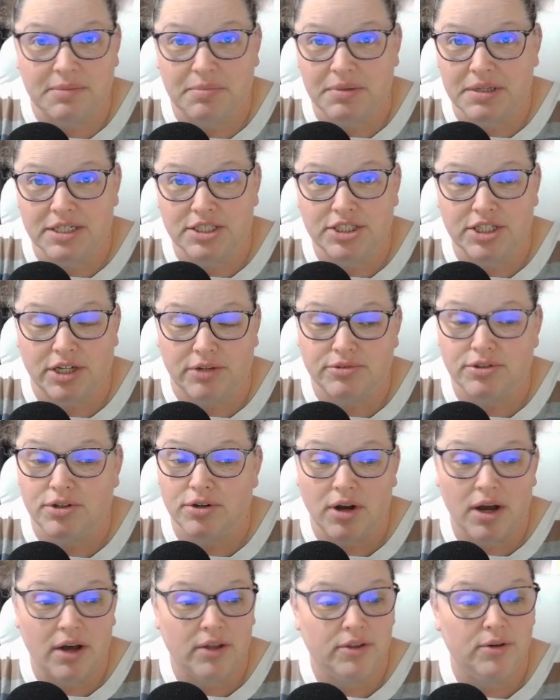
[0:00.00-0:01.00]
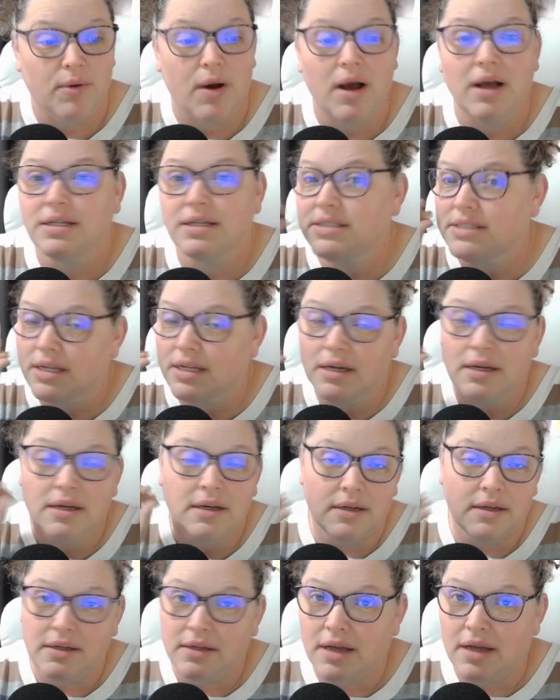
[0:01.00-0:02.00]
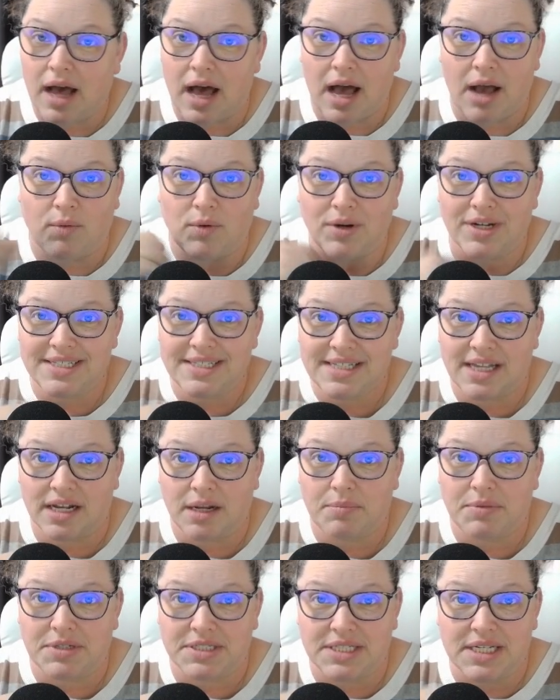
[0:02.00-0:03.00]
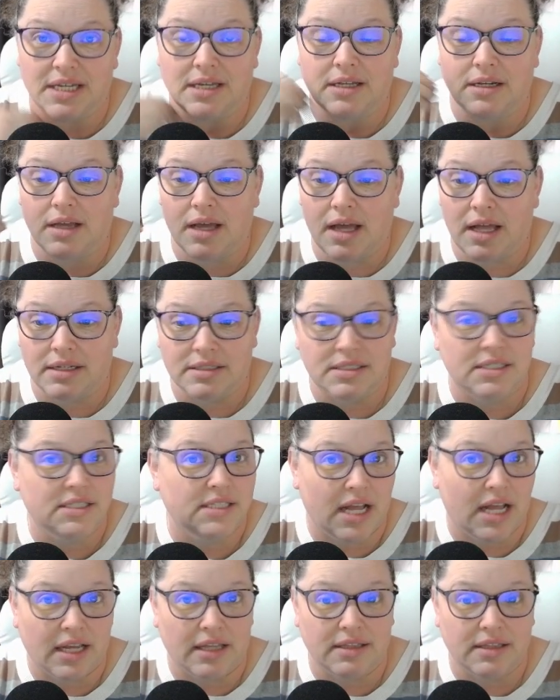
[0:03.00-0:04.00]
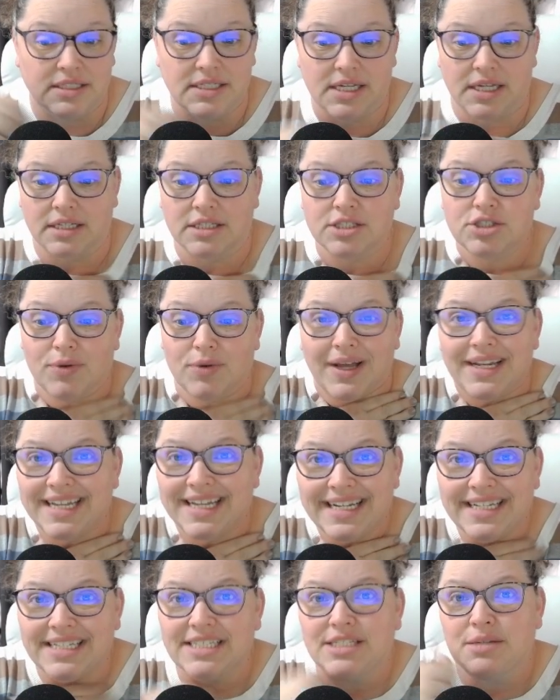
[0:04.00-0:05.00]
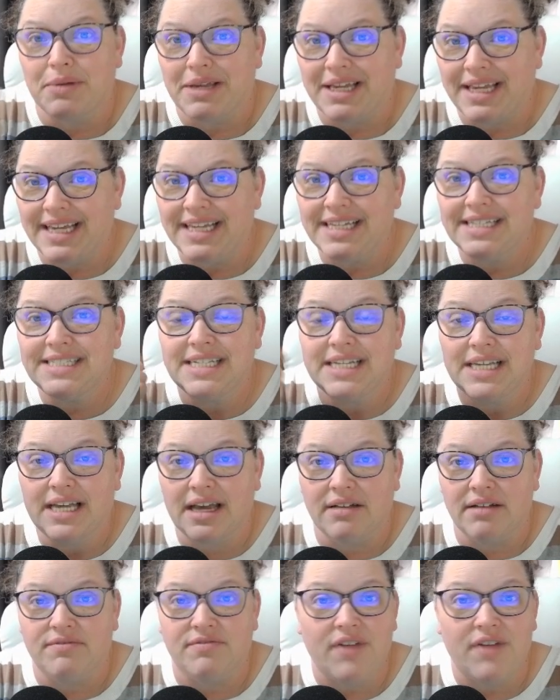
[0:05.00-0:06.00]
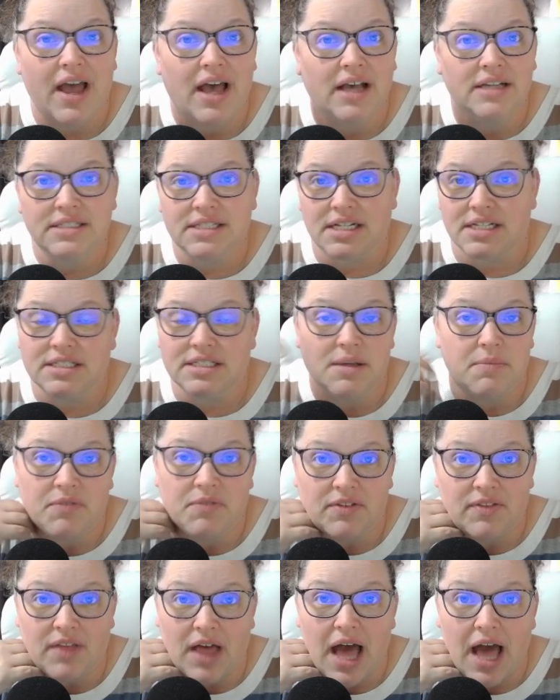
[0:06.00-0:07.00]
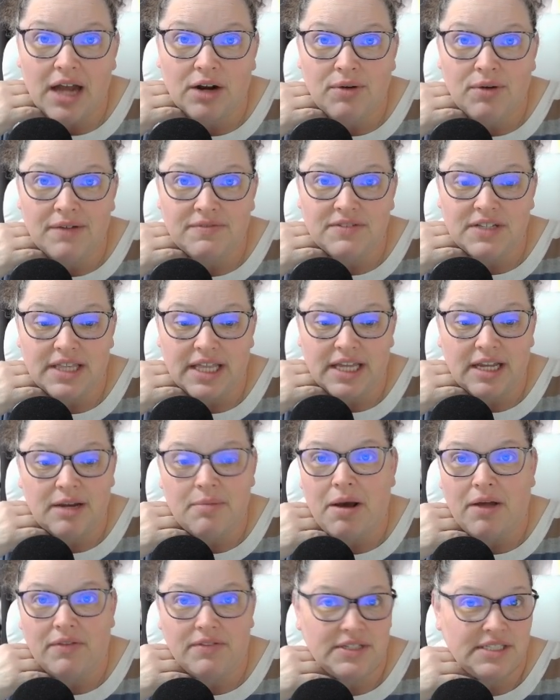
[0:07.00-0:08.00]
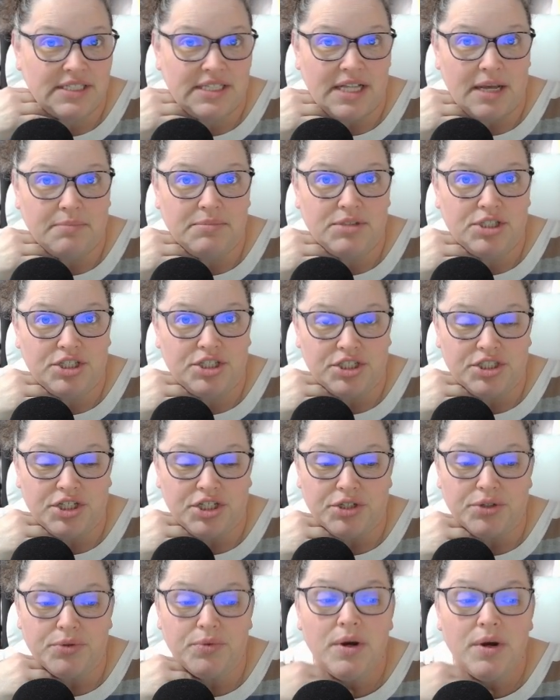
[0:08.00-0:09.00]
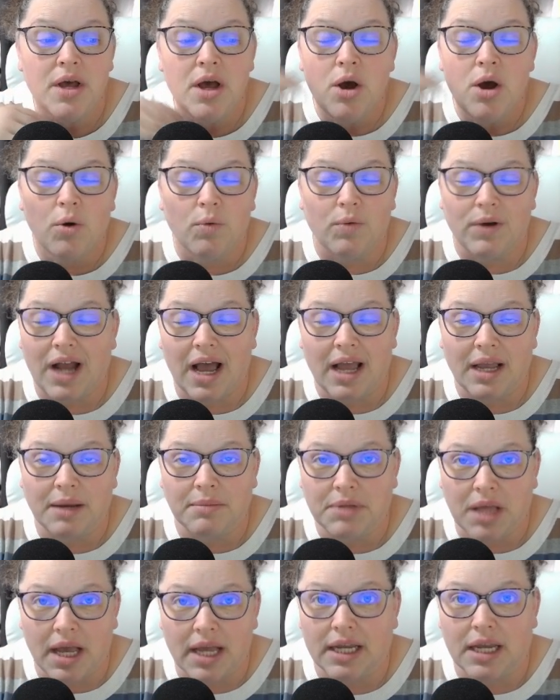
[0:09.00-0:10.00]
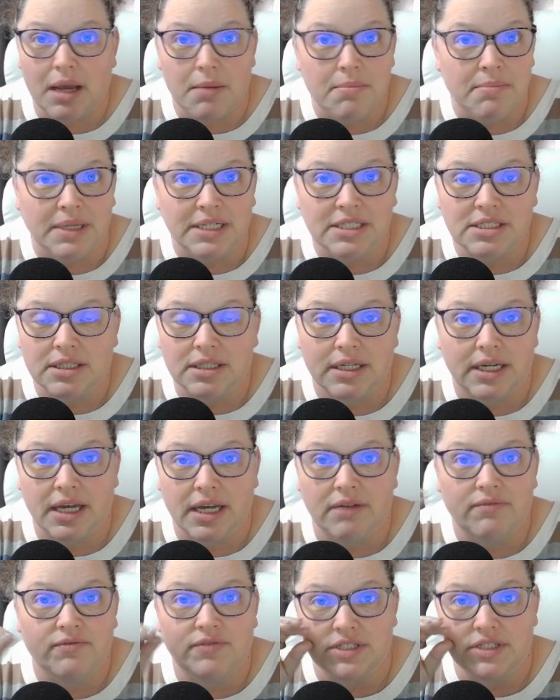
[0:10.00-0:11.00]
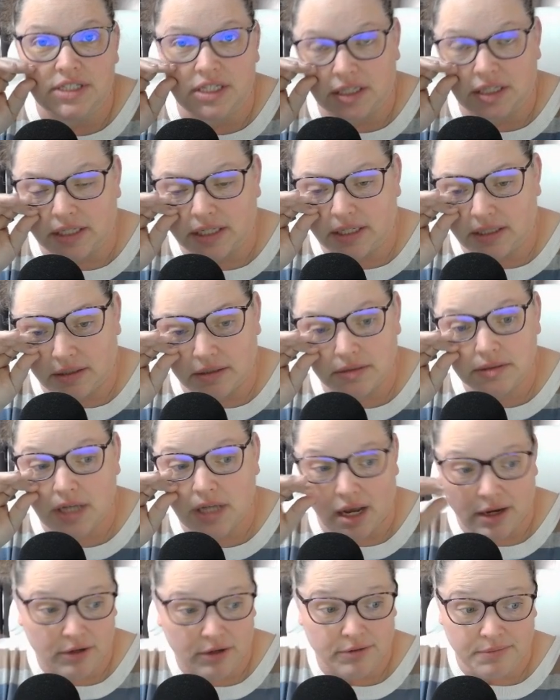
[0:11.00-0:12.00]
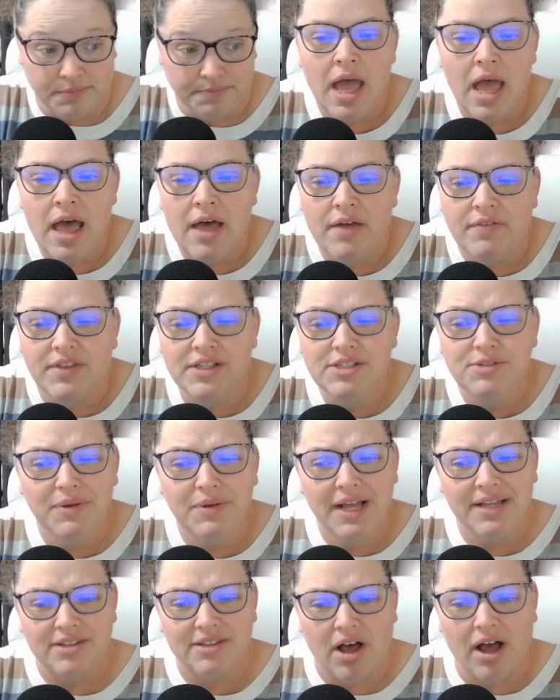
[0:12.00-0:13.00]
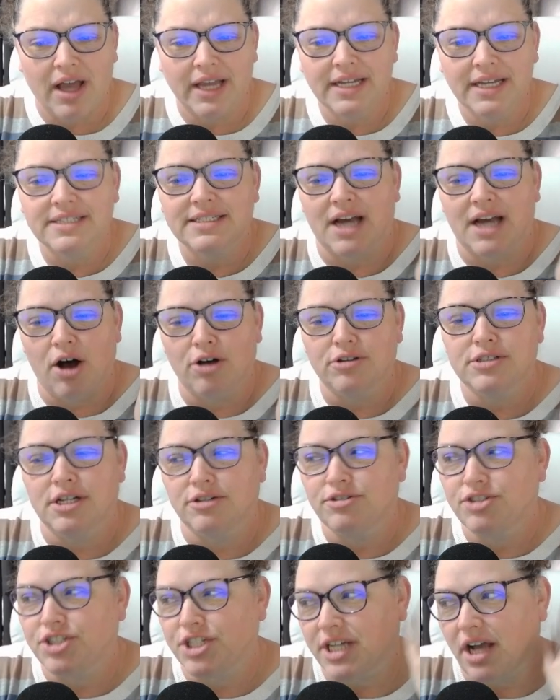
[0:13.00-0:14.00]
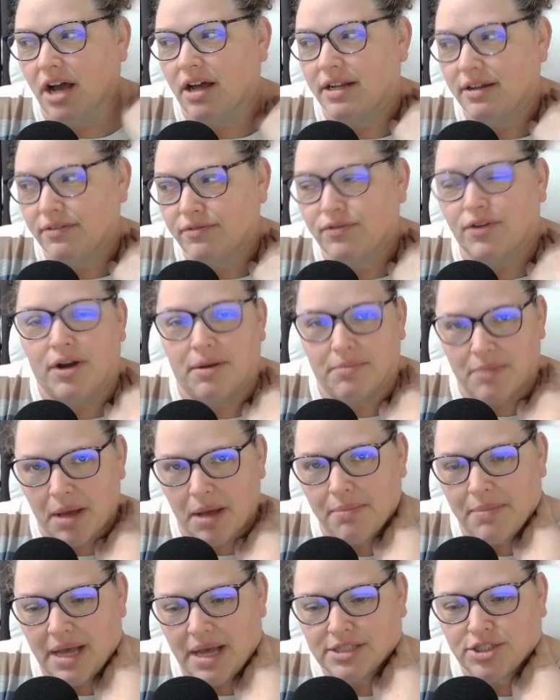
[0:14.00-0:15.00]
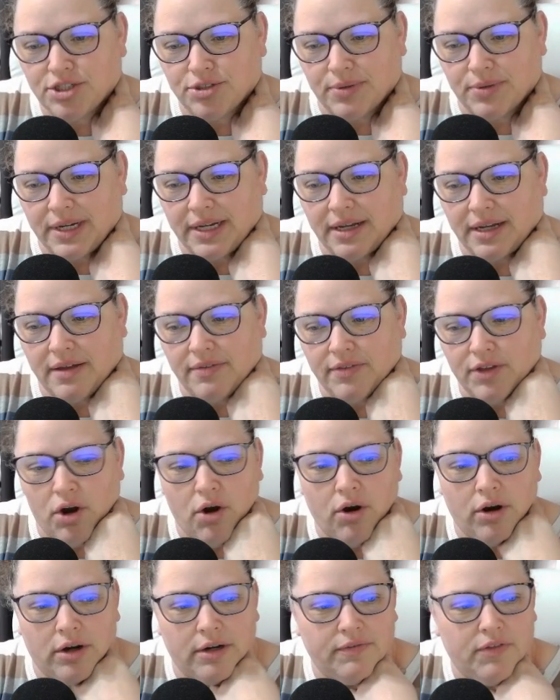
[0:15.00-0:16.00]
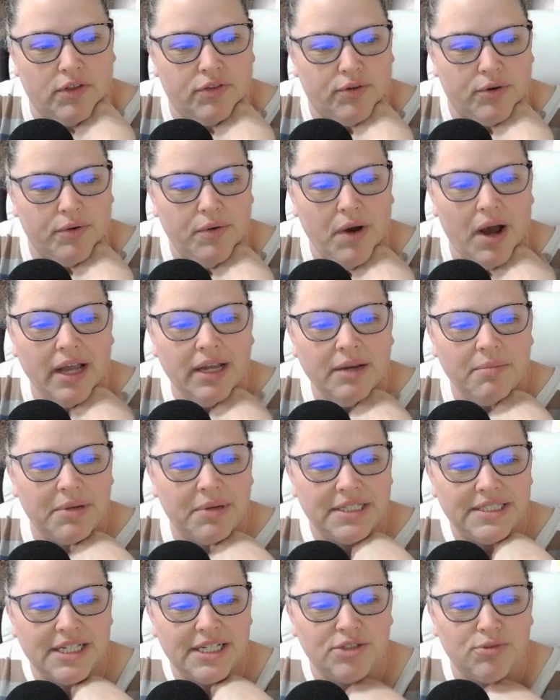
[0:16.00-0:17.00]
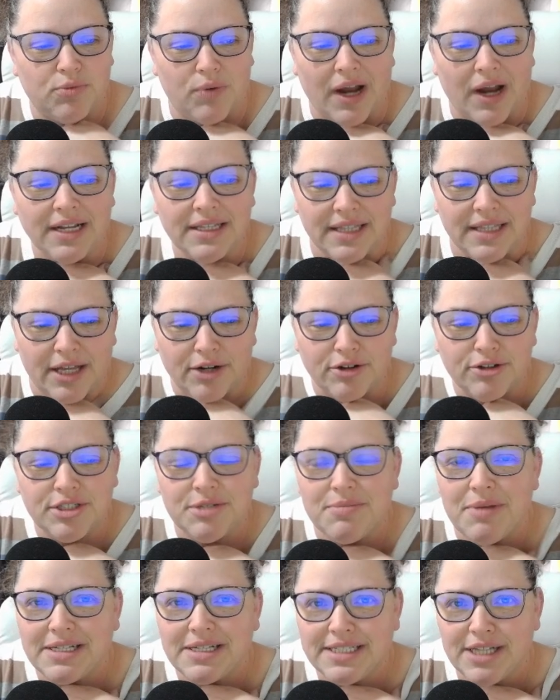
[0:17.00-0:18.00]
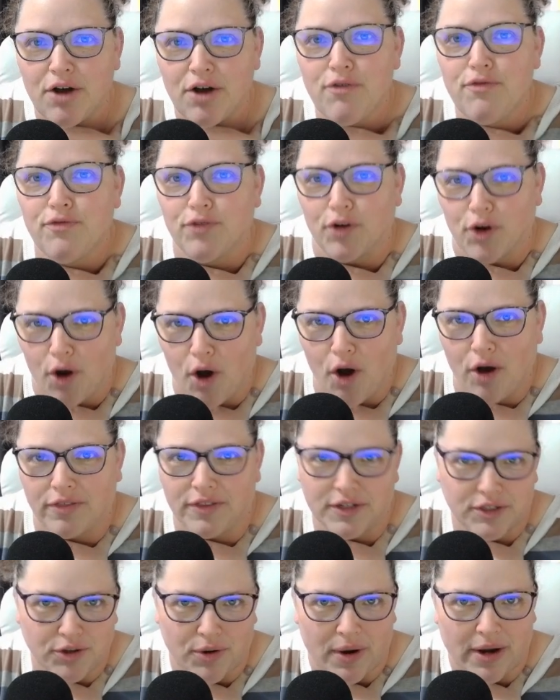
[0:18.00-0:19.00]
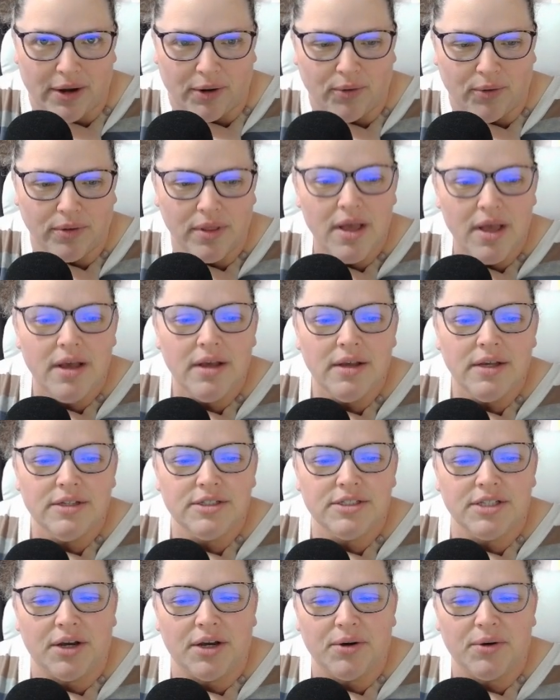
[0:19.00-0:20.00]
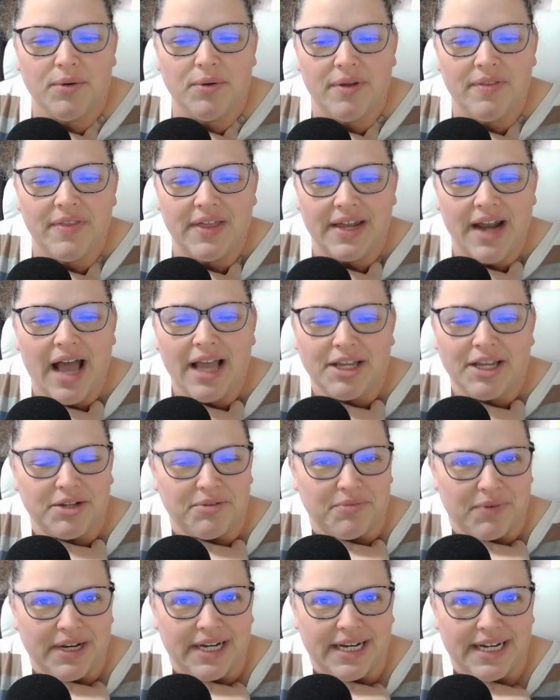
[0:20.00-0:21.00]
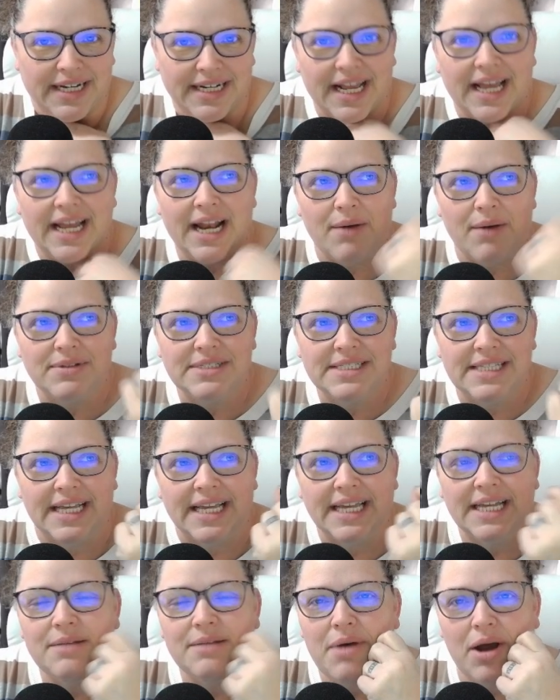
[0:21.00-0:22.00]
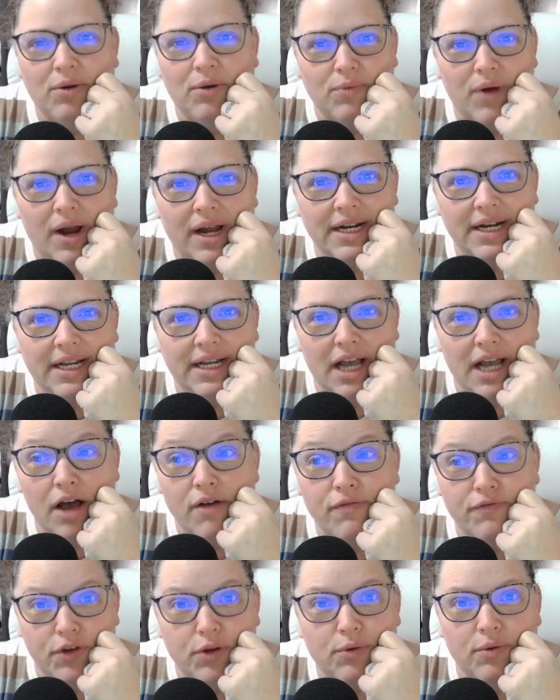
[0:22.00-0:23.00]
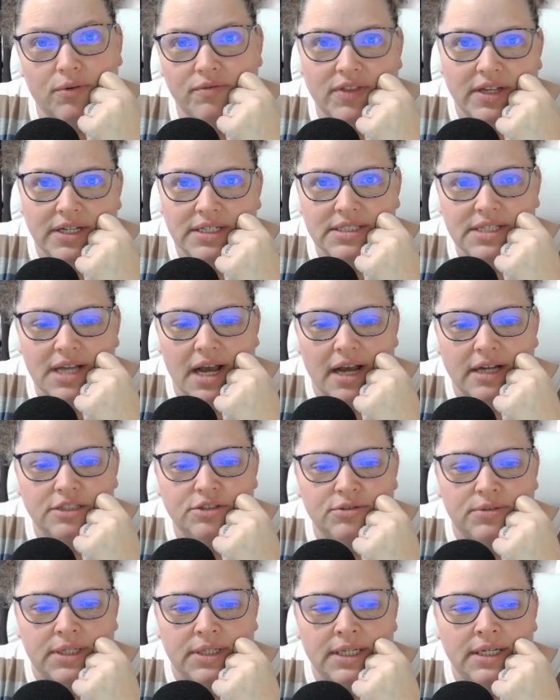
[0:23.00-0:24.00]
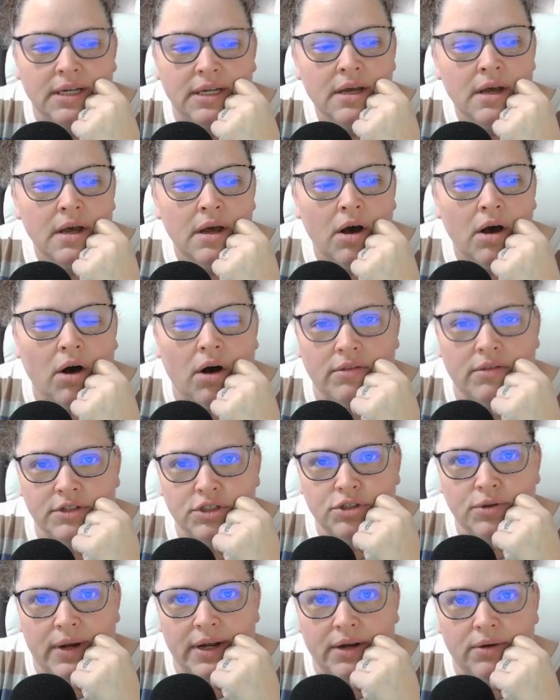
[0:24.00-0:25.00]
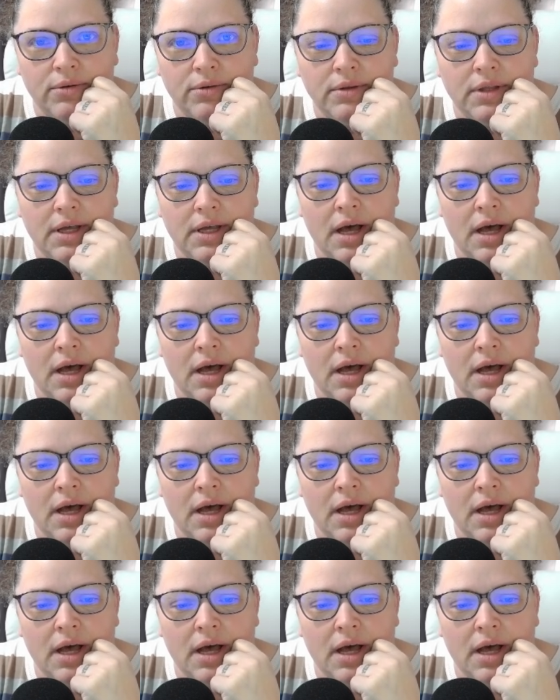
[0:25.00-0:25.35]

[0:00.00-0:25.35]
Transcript: in a shelter. Otherwise, I want to set up the tent and stay in the tent. So I need it to be easy and fast and something that I don't have to think about the steps to do when I am like mentally and physically tired. This one I liked. Also, she got it from Mastering the Art of the Thru Hike, but it says write a letter to myself for on the trail so that I can read. And I was thinking about writing a few of these actually on the trail.